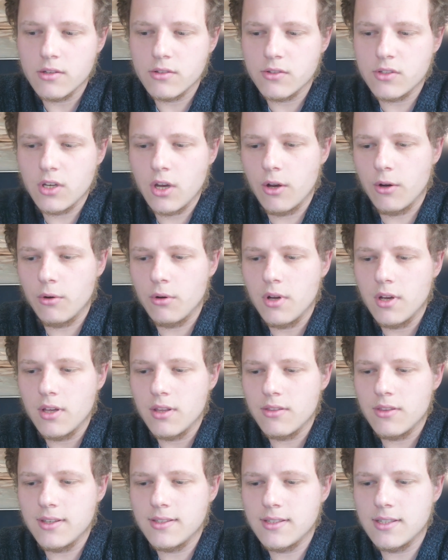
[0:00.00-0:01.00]
So
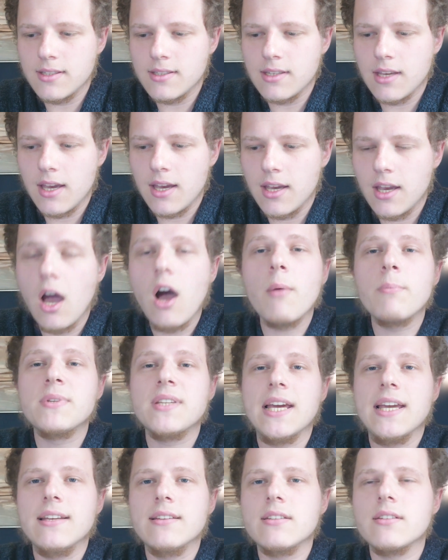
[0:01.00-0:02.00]
this is a
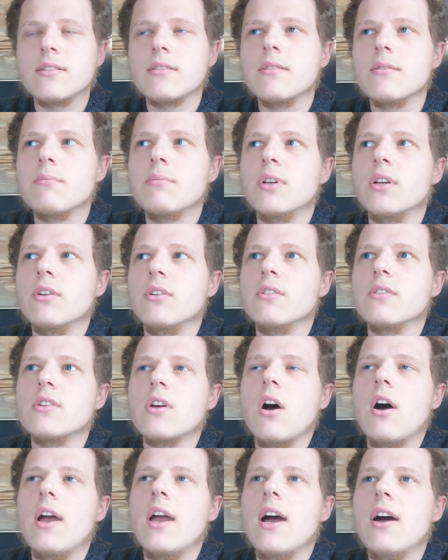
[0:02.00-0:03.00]
update, because
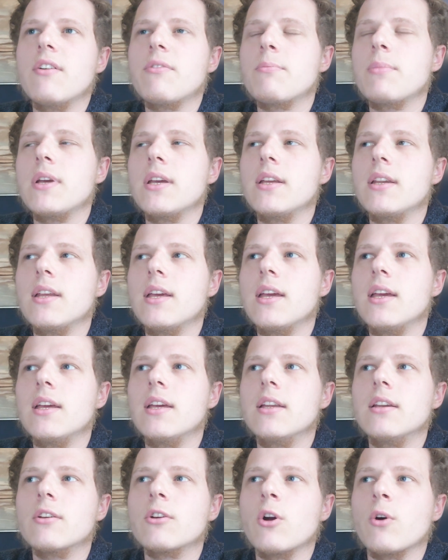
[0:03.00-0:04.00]
I have been
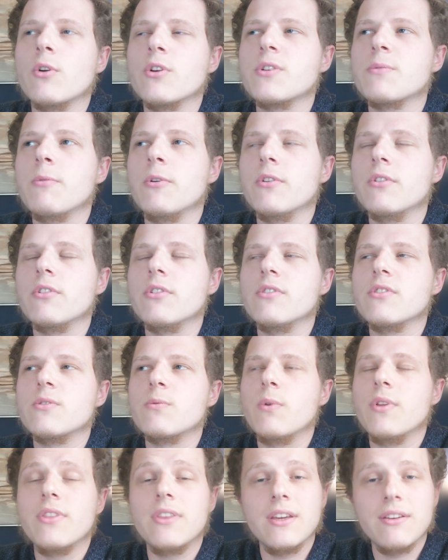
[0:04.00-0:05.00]
in
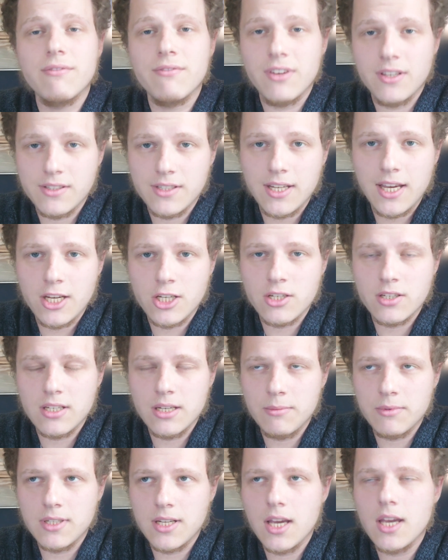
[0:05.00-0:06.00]
correspondence with the investigation
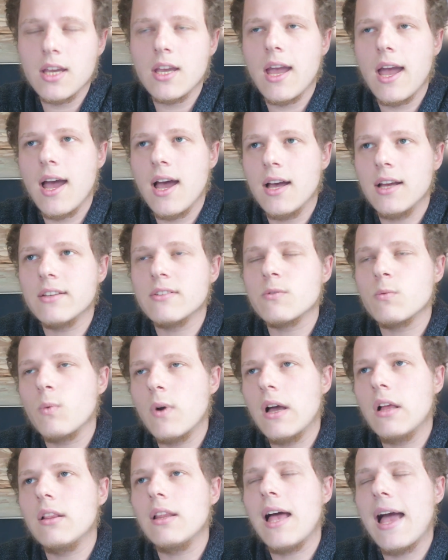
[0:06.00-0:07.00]
team today, as
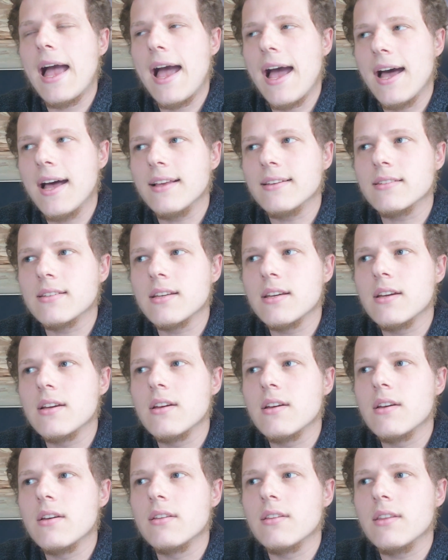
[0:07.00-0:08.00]
well as
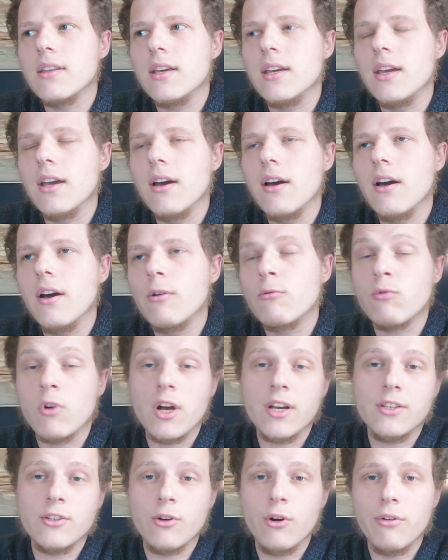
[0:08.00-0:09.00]
the
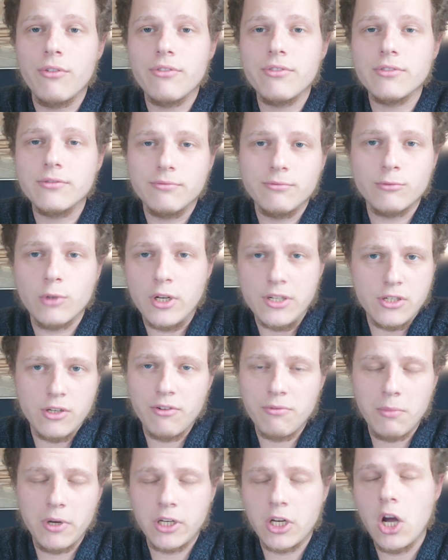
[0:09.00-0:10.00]
writing off
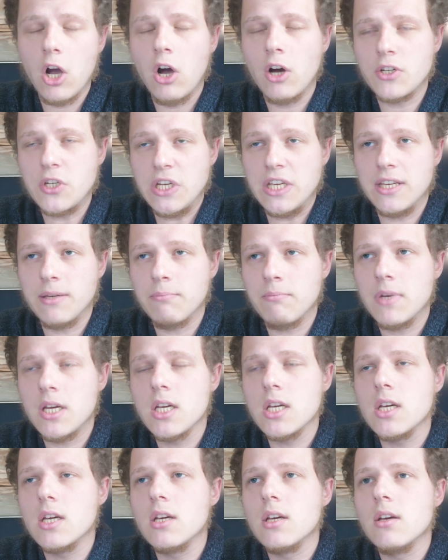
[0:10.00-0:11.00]
my car team.
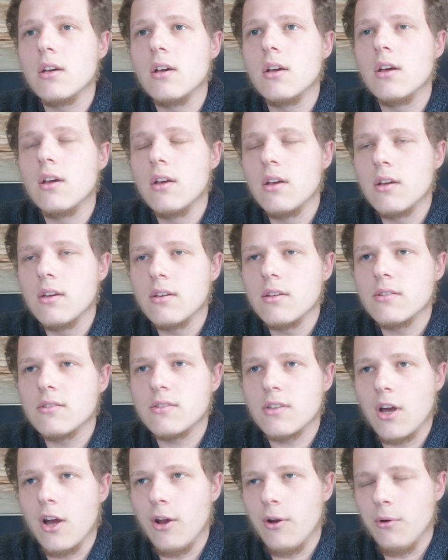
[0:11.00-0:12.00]

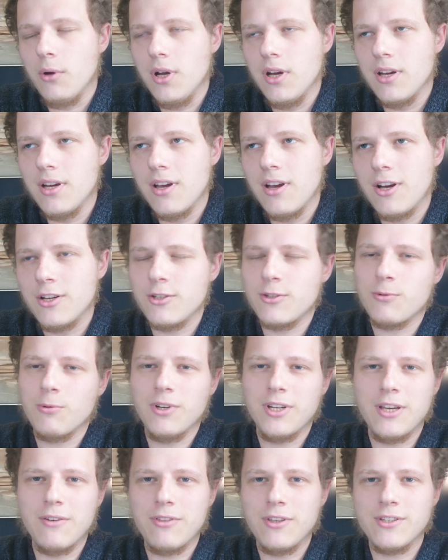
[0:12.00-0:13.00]
So I just
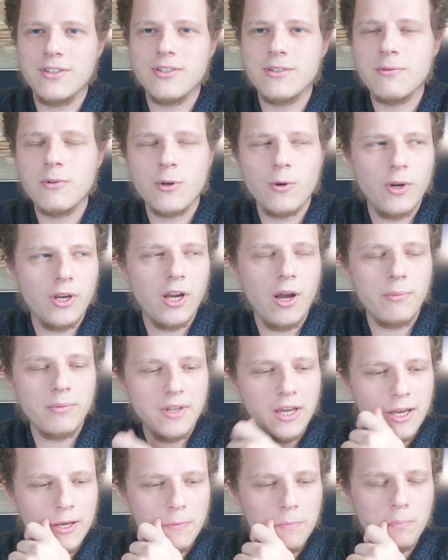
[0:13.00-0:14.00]
want to give this quick
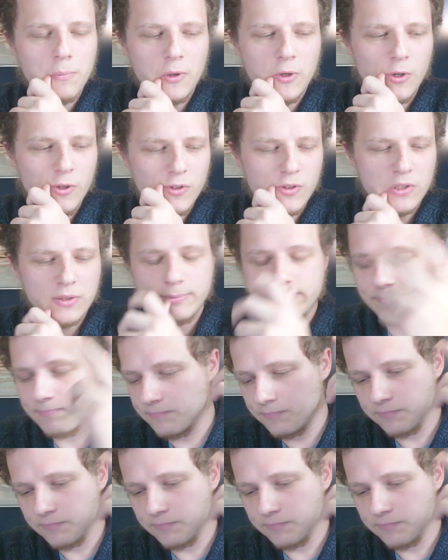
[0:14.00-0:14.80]
update because